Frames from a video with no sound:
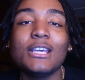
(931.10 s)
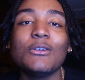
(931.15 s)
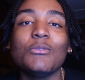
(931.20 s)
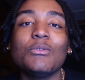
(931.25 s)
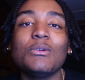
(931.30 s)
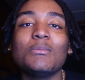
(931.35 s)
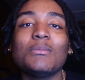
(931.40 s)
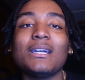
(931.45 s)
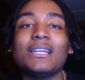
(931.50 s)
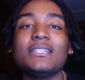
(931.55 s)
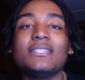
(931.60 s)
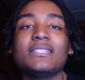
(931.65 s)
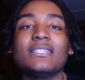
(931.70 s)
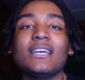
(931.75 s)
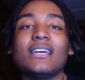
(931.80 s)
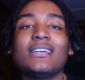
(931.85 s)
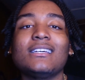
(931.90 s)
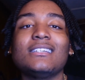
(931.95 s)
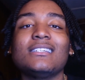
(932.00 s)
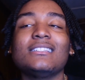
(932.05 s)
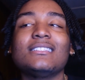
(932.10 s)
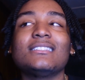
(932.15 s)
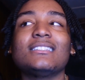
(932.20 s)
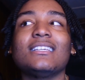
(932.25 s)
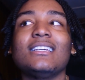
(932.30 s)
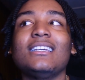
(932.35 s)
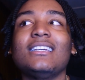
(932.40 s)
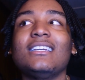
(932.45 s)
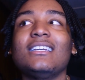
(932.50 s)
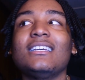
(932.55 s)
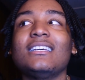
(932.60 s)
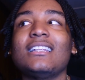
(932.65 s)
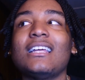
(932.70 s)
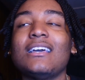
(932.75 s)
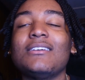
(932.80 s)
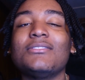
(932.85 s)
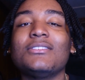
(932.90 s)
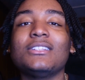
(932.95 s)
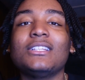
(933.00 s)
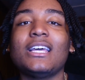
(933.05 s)
with my designs, and I
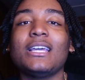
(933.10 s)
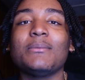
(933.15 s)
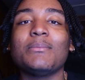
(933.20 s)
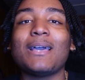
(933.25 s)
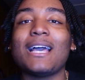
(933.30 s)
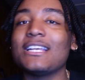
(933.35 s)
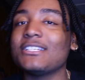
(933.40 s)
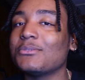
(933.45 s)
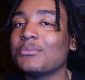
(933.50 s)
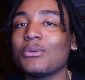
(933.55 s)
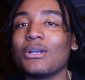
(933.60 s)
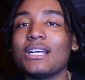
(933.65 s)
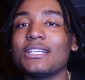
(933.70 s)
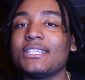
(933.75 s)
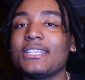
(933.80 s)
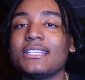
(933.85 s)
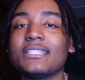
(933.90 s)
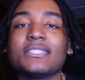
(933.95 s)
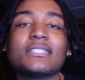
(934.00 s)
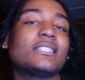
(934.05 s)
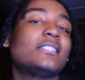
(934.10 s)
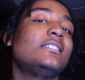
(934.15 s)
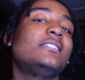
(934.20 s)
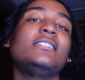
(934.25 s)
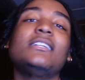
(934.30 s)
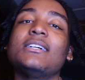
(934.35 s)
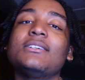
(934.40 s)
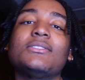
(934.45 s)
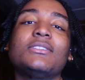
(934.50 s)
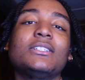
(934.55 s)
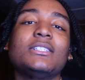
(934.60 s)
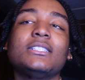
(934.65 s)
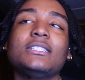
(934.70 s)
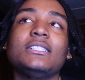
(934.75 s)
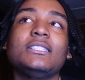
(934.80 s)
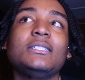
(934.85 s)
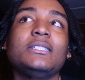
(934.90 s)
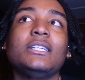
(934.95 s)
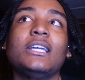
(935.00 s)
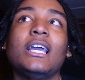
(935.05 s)
feel like passion projects can
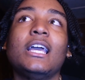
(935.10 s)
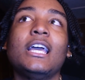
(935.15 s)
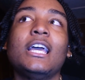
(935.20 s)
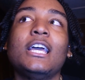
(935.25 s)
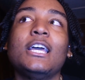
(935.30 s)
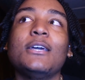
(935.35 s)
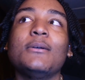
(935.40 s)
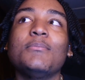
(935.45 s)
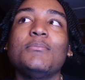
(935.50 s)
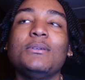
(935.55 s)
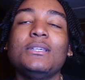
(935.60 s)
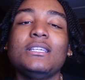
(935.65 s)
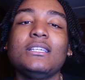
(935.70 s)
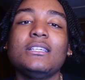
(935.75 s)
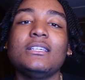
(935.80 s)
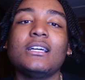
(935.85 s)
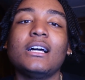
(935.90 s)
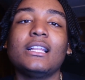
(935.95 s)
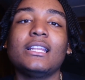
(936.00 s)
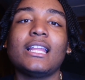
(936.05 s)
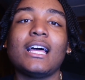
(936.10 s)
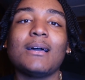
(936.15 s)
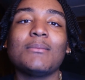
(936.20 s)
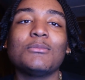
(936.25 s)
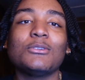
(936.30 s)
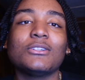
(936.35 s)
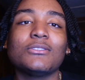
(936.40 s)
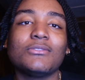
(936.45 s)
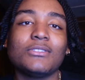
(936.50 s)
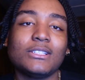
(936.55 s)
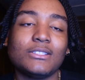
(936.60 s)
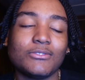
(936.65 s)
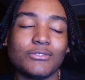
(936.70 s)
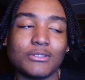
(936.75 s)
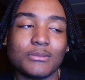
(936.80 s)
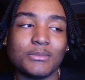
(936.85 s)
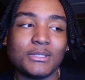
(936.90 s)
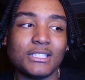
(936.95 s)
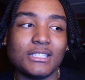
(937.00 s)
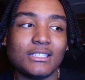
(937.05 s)
definitely be a lot more fun for
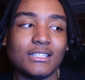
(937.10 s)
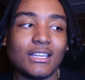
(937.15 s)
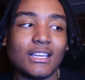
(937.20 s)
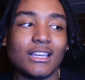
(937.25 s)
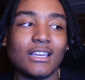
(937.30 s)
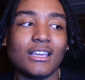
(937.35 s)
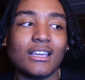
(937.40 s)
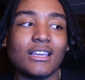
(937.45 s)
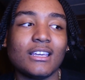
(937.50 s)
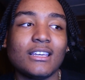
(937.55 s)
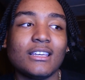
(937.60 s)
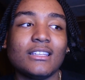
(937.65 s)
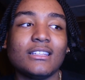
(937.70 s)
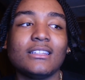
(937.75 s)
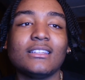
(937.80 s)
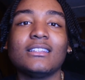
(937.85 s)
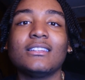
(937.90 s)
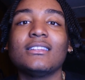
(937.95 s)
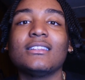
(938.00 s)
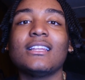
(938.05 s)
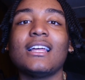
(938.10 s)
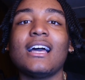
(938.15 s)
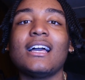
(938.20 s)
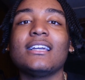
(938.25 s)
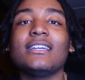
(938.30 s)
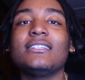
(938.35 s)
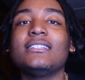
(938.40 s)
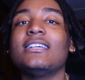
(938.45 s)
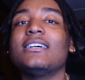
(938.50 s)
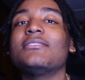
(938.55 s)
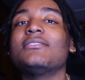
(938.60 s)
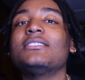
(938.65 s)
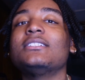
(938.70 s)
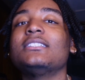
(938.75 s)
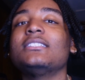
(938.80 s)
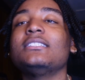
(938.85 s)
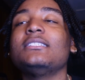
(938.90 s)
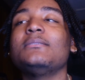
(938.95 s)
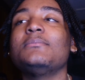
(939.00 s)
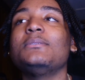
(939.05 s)
me, and I can
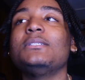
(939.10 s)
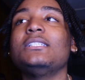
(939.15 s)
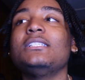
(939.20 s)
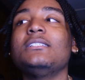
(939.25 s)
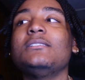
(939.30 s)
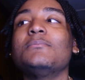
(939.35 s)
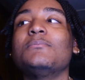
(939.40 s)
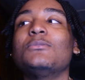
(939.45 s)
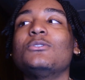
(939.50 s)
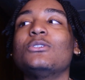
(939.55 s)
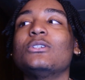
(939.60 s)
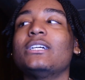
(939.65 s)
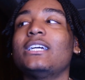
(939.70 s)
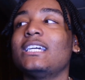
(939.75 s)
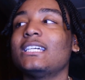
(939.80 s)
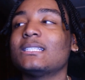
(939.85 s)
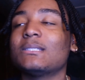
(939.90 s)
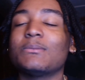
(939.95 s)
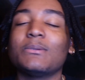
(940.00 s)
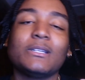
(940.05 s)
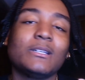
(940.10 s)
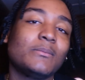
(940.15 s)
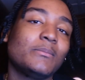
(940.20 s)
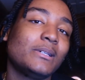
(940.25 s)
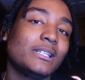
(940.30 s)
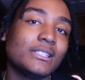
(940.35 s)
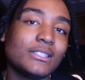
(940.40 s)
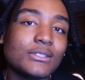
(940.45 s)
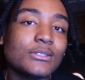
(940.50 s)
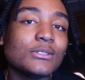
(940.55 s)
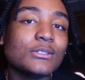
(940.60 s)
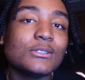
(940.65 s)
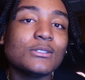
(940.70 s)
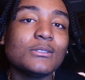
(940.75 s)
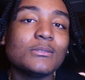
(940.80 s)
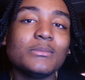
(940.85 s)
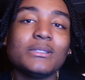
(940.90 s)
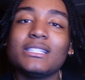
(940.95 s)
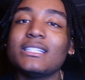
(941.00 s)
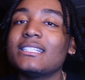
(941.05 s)
definitely be more
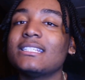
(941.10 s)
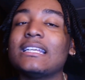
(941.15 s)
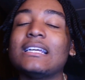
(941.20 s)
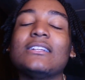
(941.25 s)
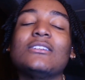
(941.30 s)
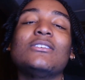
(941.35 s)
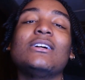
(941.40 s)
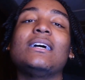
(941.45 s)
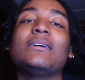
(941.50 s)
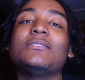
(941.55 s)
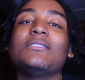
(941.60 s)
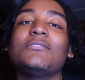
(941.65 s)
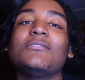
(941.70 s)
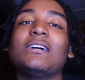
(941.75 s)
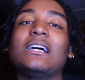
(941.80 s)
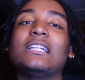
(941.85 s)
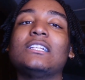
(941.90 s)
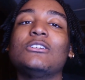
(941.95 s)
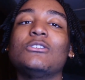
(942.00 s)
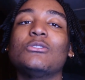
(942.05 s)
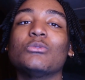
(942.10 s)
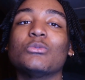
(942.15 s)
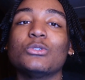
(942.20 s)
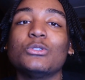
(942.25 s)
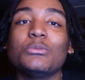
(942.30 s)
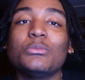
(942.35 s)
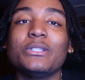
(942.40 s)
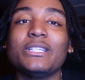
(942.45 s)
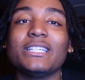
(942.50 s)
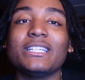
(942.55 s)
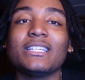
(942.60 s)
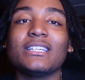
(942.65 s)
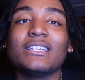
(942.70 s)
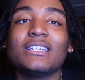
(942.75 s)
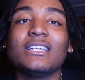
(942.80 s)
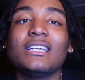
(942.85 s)
experimental because I don't have to follow a rubric.